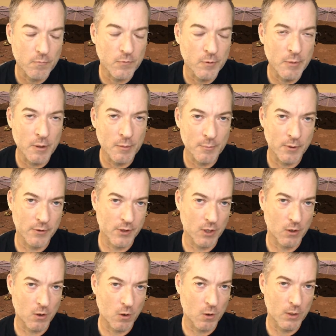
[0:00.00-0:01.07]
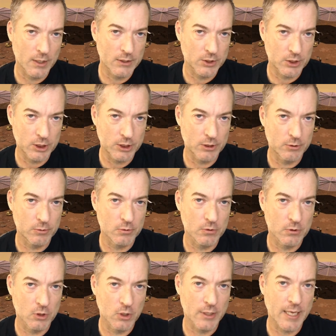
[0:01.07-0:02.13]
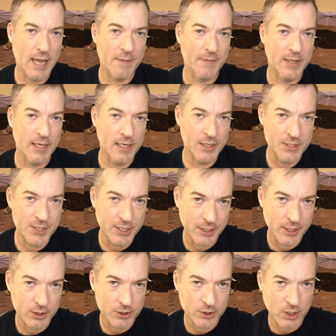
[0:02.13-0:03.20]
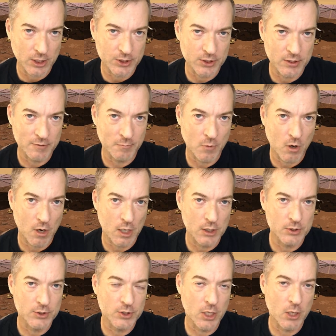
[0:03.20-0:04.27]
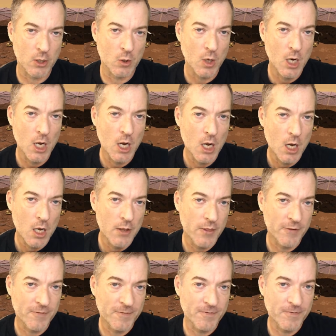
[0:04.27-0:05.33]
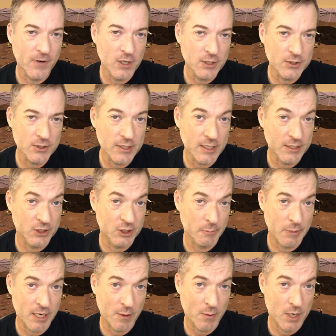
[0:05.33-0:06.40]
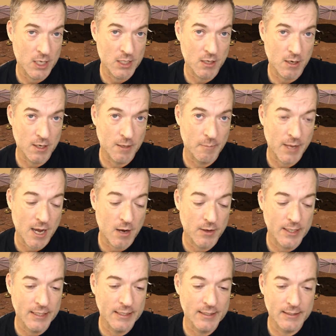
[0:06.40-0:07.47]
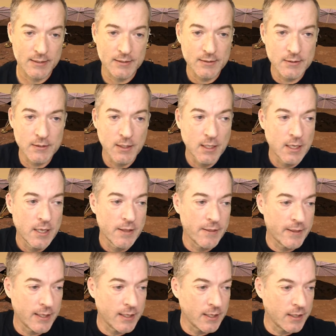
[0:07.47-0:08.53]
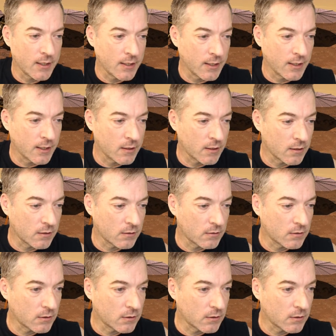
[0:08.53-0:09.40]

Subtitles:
Remember, the goal is to look at the interior structure of Mars. So the first instrument I want to talk about is the...